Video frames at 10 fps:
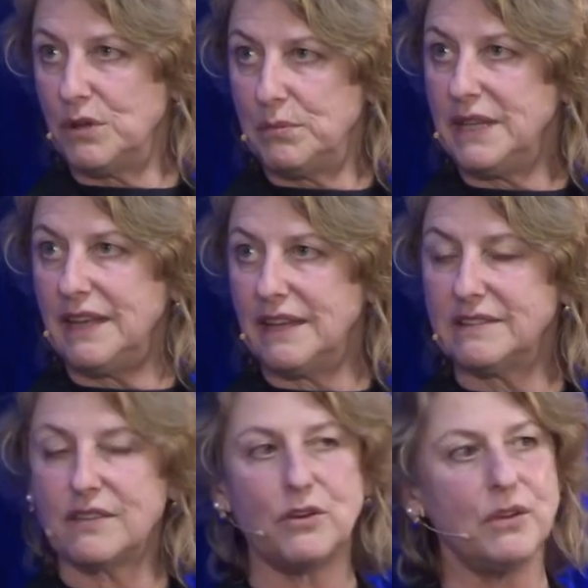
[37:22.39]
well being.
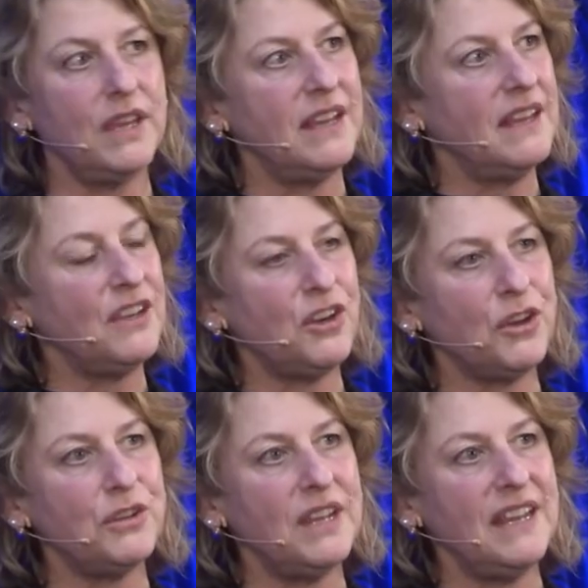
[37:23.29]
So, you
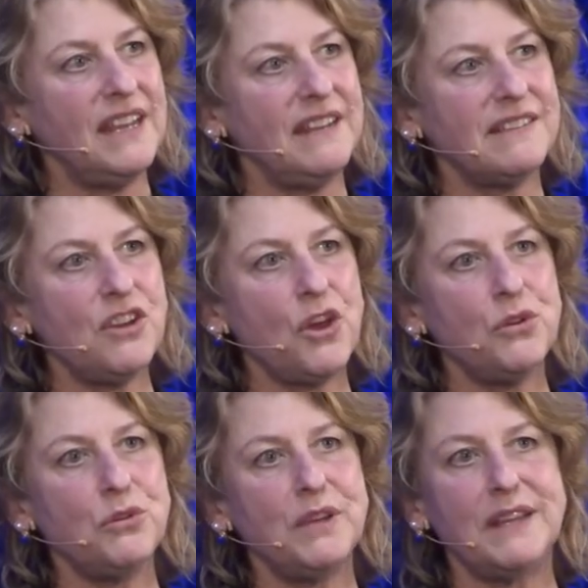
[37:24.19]
know, it's
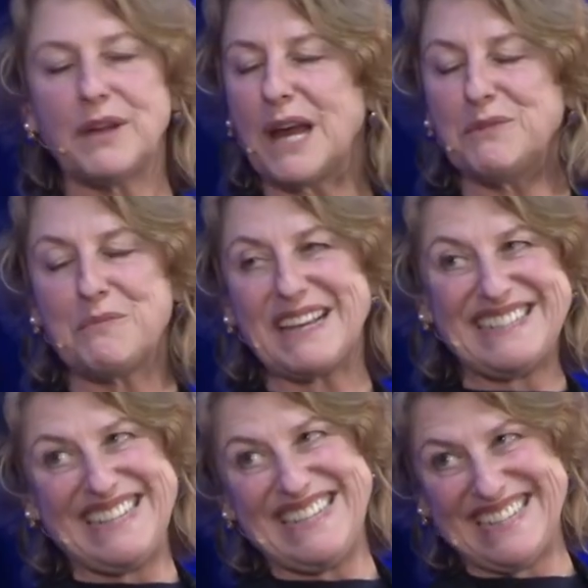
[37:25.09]
no, it comes back
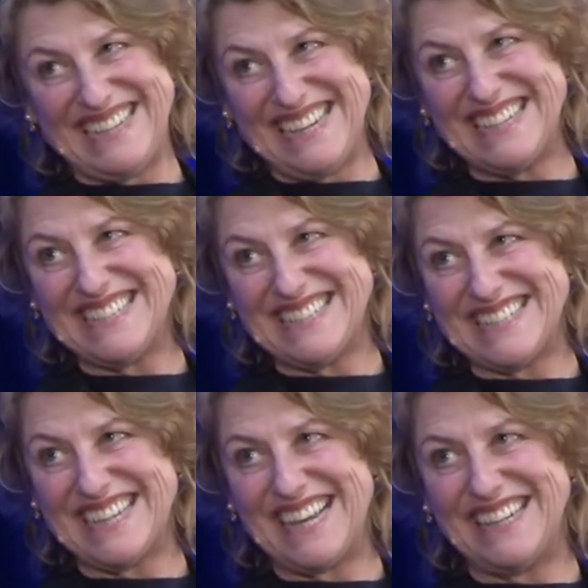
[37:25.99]
to the
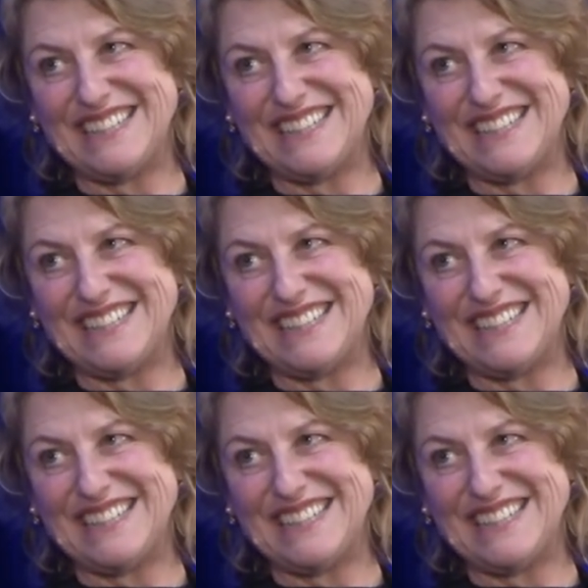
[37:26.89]
interconnectedness again.